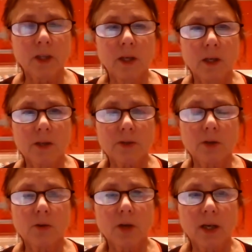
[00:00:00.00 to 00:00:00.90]
So
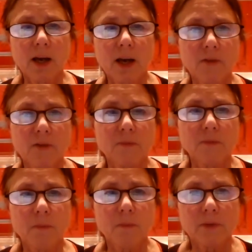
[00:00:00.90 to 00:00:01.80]
you can kind of
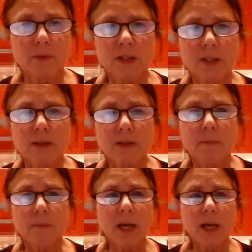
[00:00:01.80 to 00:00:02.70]

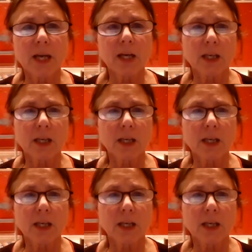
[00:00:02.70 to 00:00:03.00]
make